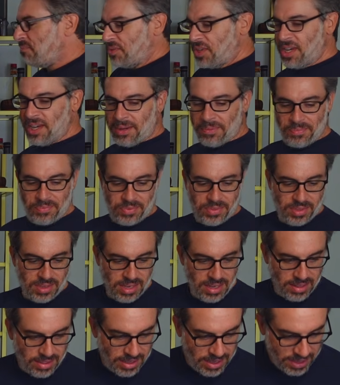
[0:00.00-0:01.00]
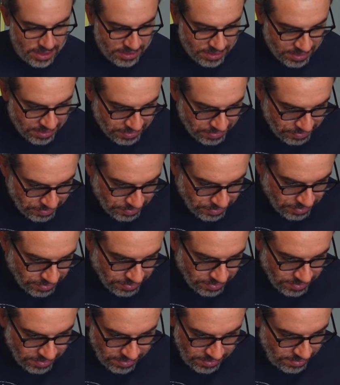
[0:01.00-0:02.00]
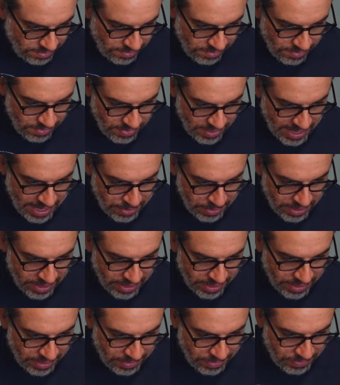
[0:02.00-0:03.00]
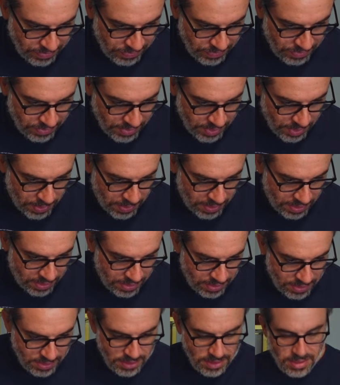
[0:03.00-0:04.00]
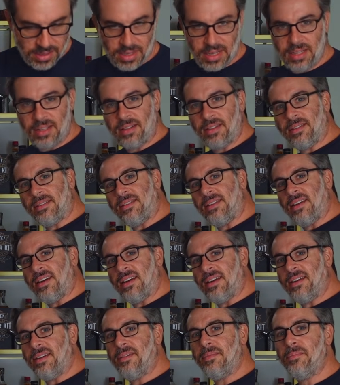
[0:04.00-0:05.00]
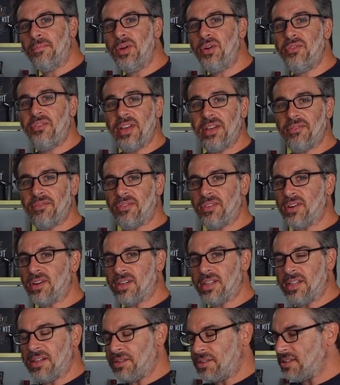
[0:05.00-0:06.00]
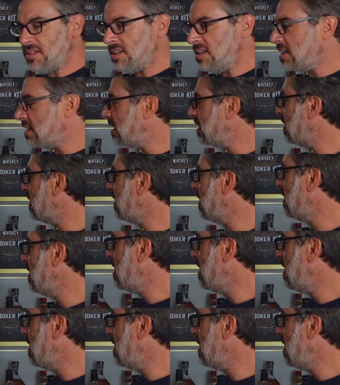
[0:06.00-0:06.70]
yeah, anything else? Not really. Cool. Let's move in for a closer look, and I